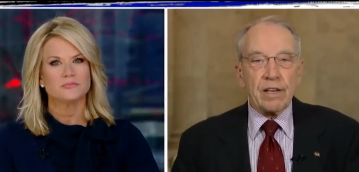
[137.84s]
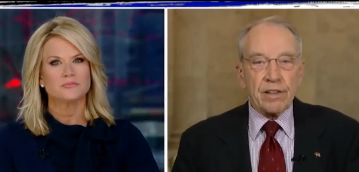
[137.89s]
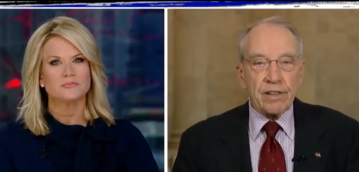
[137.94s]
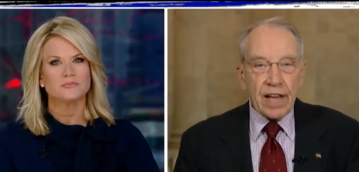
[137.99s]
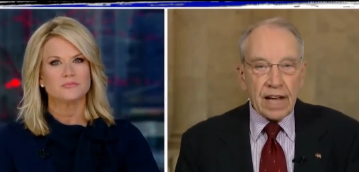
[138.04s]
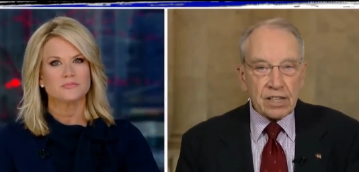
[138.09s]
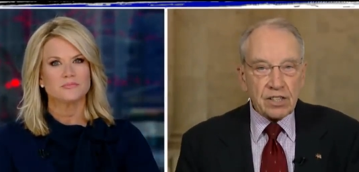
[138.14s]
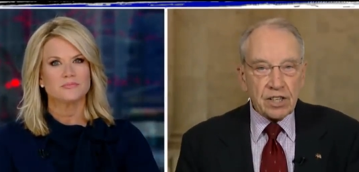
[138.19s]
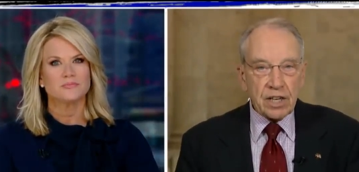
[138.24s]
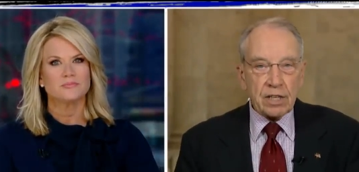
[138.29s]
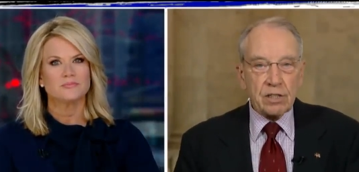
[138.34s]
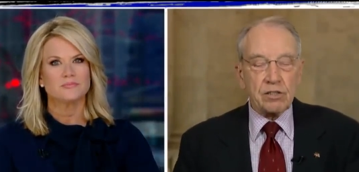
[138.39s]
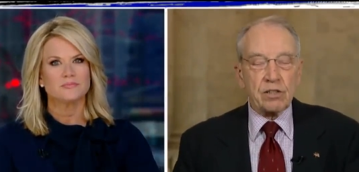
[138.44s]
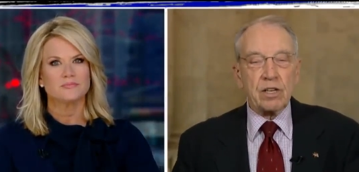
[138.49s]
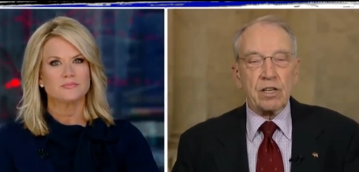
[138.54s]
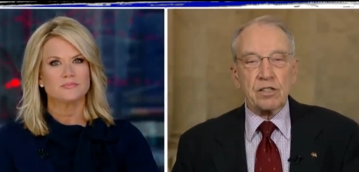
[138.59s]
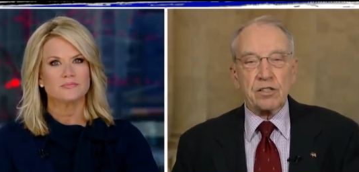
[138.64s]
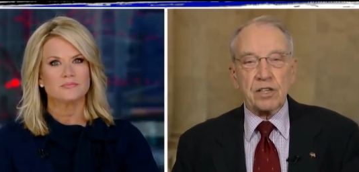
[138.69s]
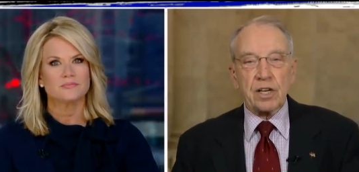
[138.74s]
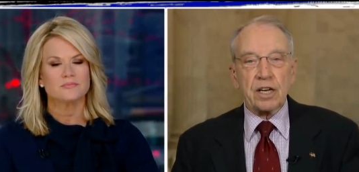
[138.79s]
Speaker 1: that's his
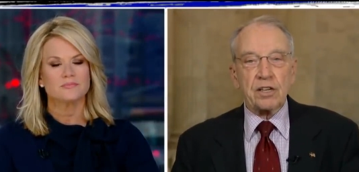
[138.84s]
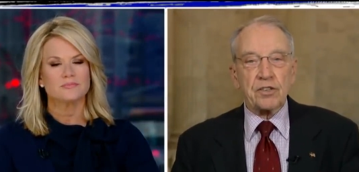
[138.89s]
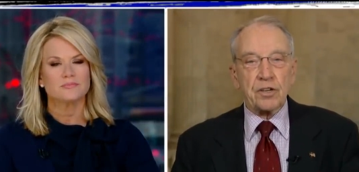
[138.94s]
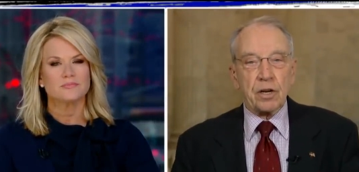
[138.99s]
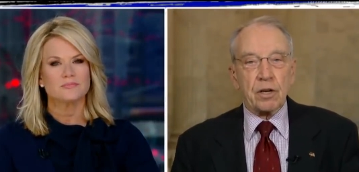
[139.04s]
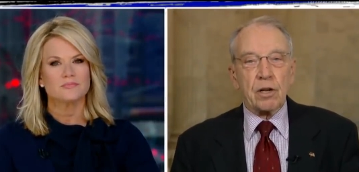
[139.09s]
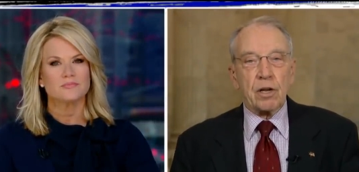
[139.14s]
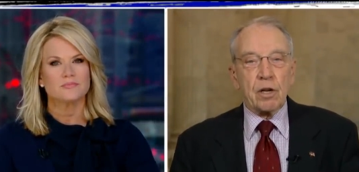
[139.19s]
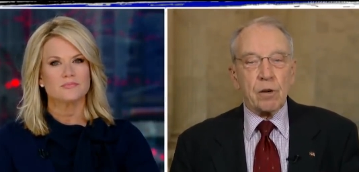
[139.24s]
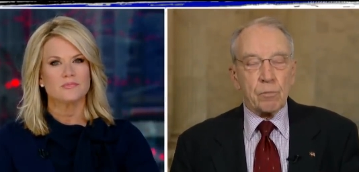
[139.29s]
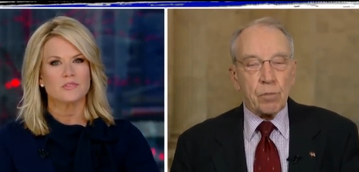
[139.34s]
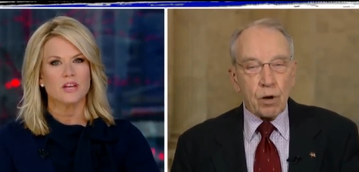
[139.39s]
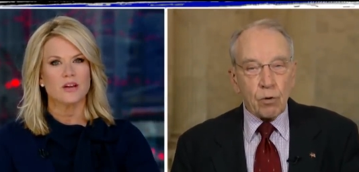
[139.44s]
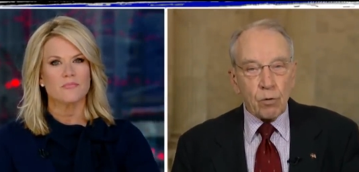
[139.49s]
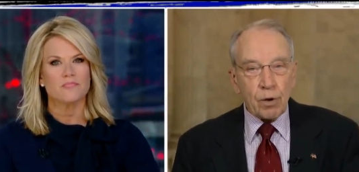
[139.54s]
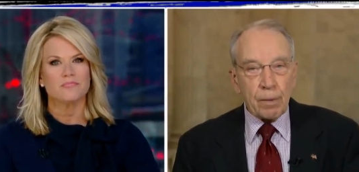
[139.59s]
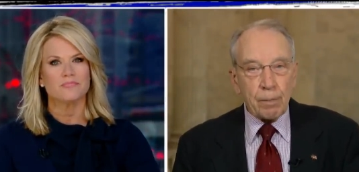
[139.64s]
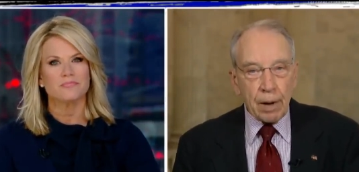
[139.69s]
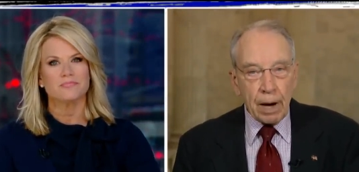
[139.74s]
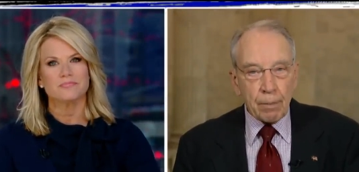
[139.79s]
decision. But
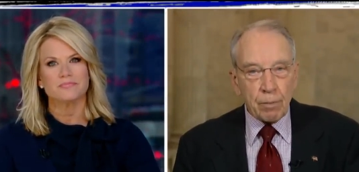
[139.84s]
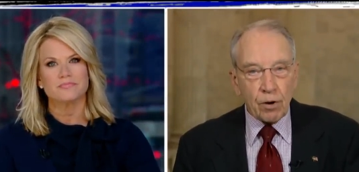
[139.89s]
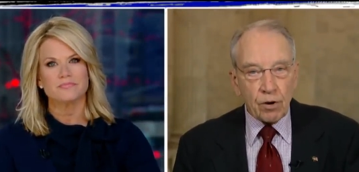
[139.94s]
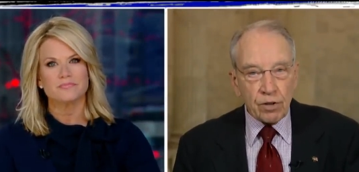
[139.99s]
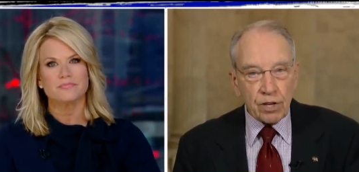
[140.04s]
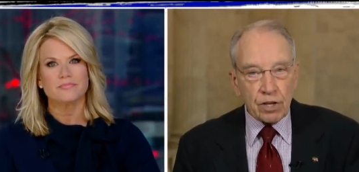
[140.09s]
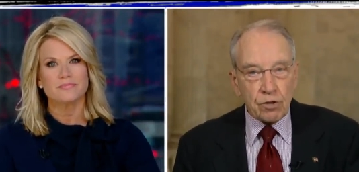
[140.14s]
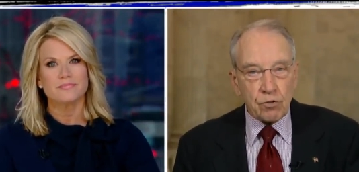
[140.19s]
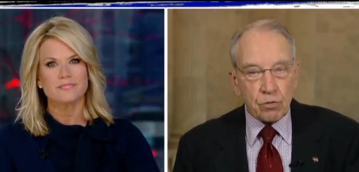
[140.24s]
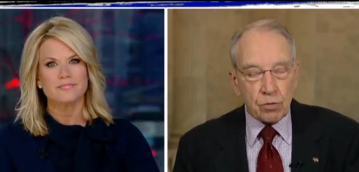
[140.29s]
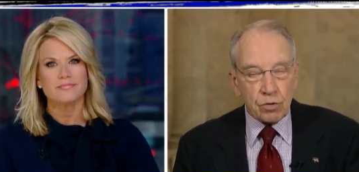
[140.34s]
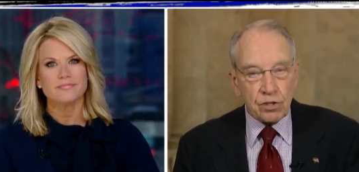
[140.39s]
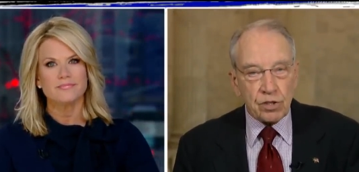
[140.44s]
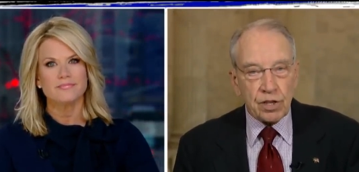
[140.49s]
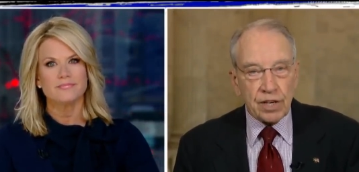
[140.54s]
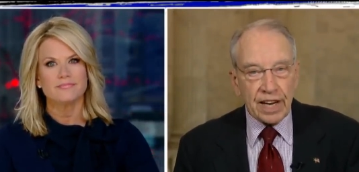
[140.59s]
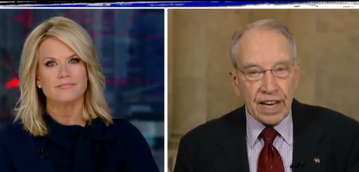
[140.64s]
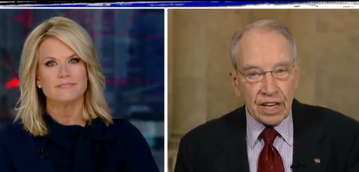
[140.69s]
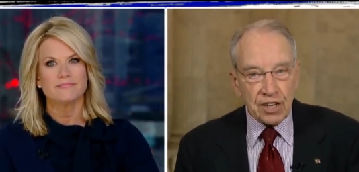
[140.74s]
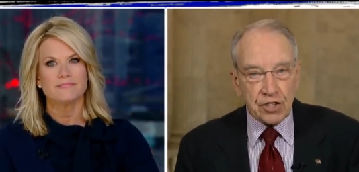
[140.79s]
remember, this was
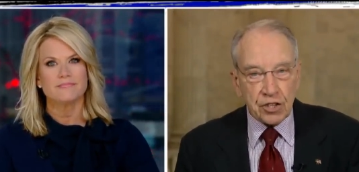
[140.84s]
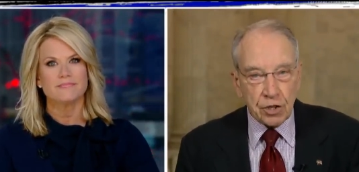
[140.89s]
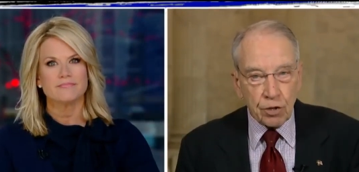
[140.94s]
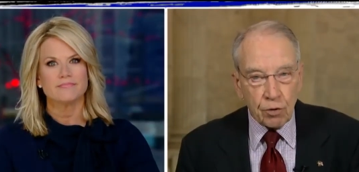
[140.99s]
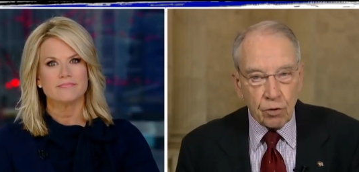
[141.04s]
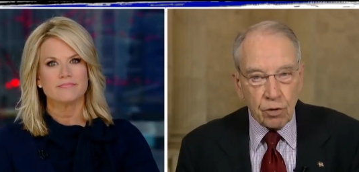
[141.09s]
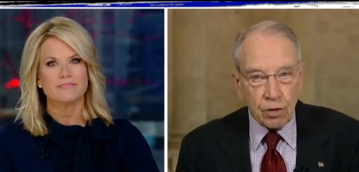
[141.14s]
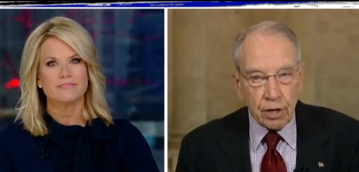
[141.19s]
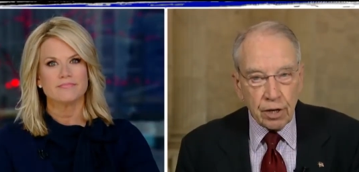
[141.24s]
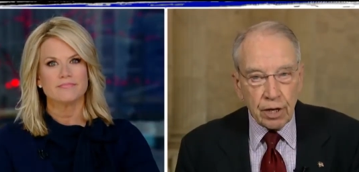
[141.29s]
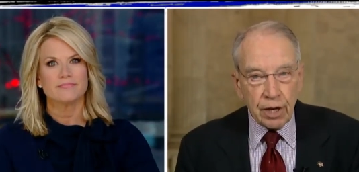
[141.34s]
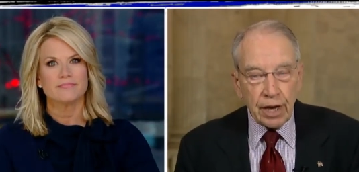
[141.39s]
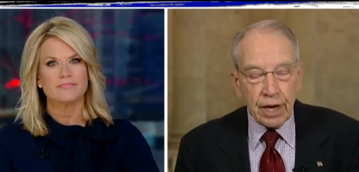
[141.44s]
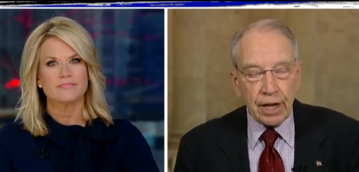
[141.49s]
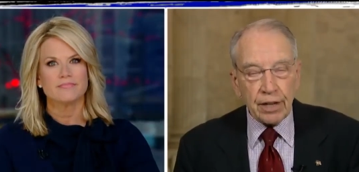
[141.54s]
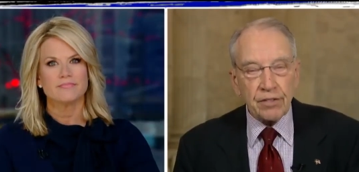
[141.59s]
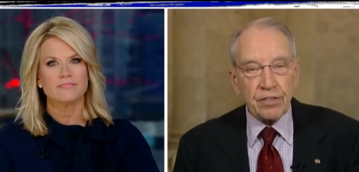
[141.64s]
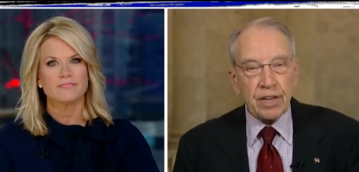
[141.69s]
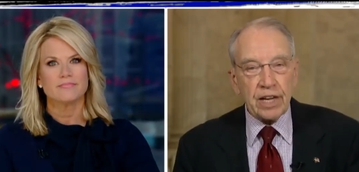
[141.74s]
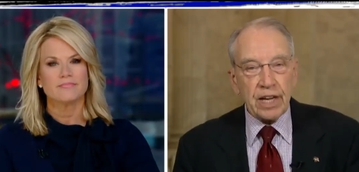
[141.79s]
an issue
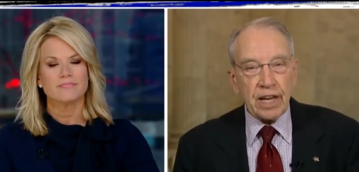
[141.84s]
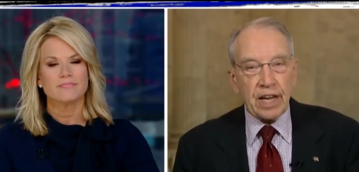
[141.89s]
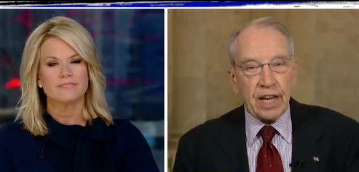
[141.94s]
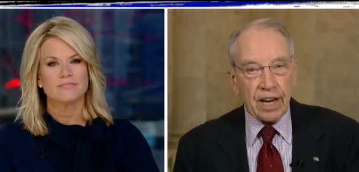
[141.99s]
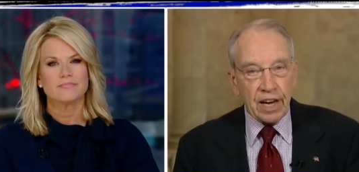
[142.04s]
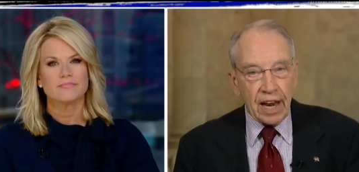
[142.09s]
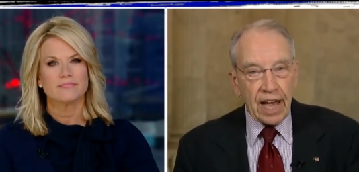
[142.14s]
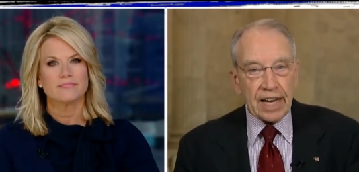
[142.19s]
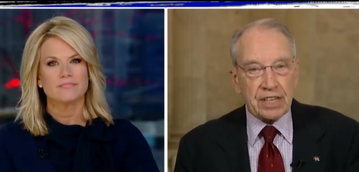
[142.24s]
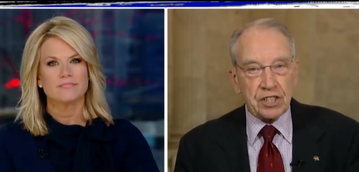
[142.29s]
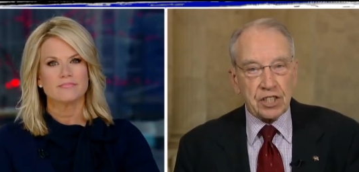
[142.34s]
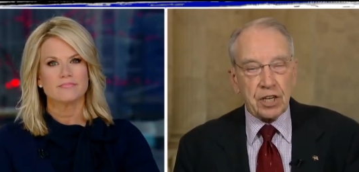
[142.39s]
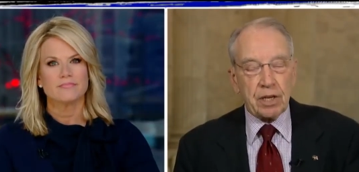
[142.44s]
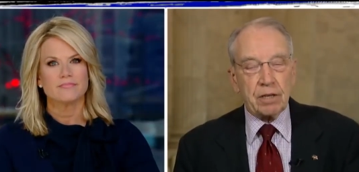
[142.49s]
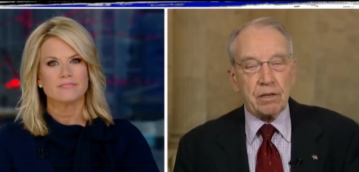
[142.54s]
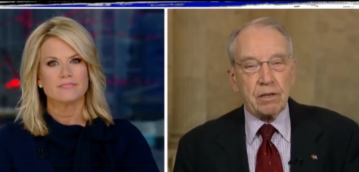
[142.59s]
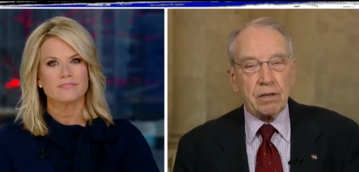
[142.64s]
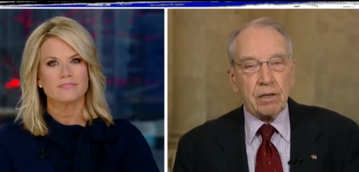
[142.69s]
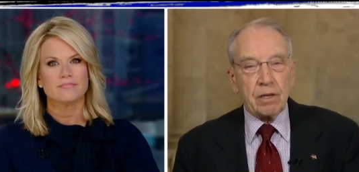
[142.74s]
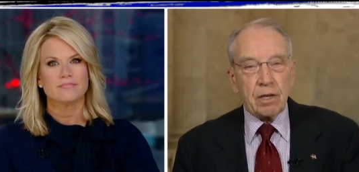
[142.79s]
in the
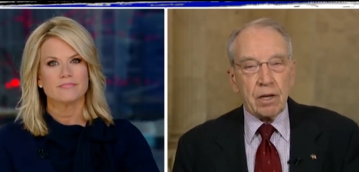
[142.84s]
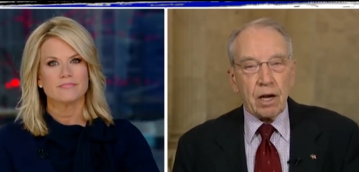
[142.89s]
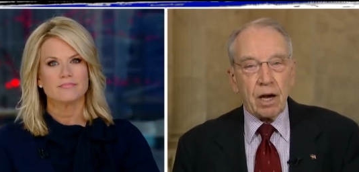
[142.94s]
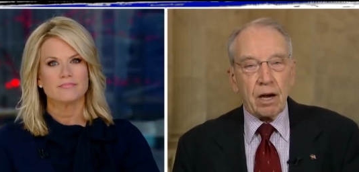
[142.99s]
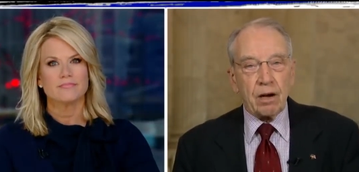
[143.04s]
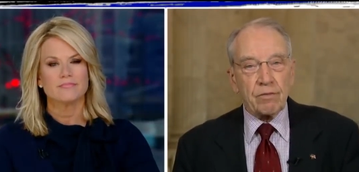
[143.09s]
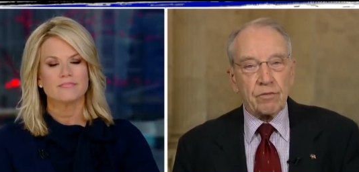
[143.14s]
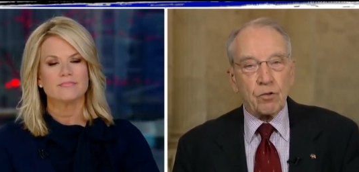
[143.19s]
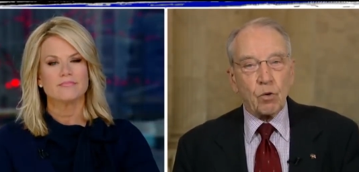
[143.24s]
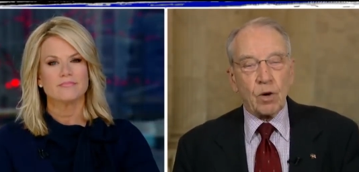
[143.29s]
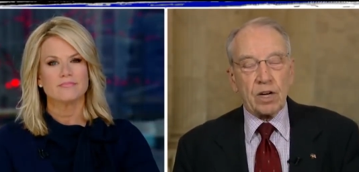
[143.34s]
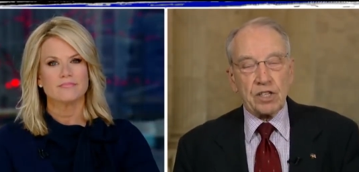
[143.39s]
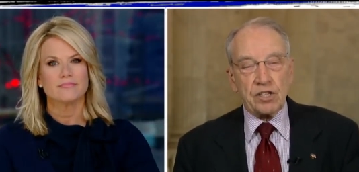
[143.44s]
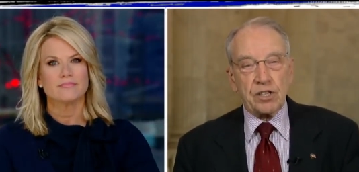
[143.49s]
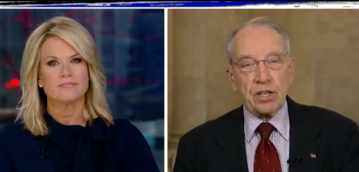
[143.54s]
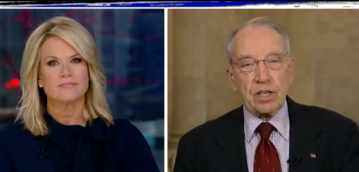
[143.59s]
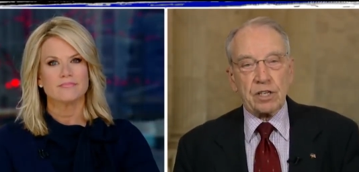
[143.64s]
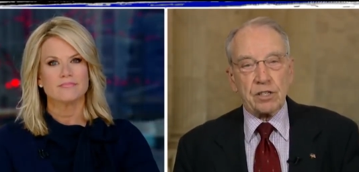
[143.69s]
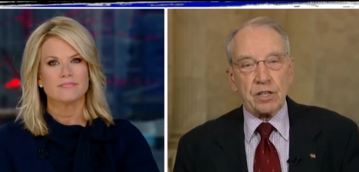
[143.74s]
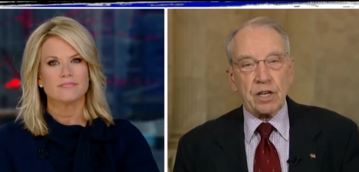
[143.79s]
election of
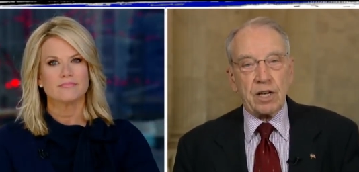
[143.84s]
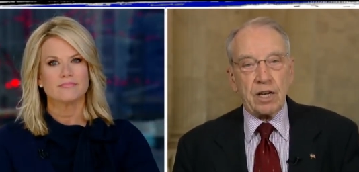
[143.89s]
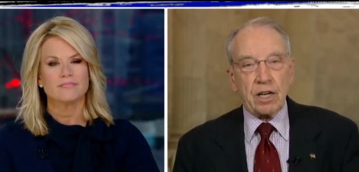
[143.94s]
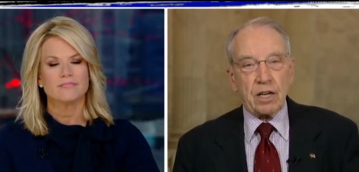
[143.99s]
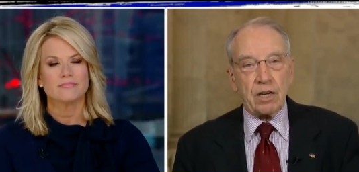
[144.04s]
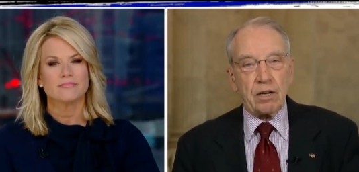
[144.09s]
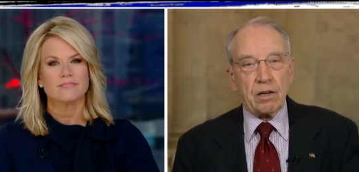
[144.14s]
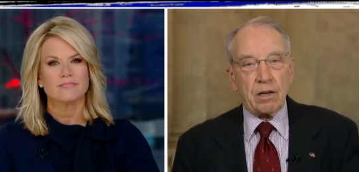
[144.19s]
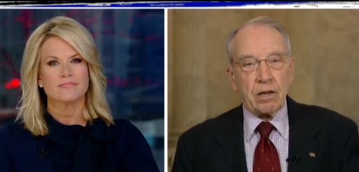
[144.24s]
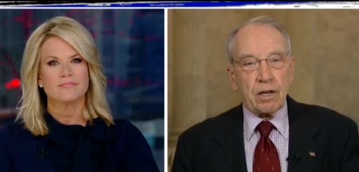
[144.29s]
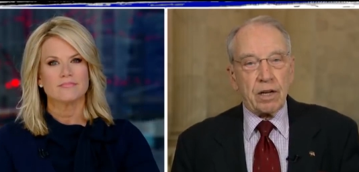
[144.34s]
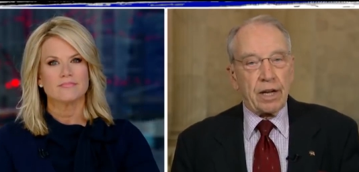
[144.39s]
2016.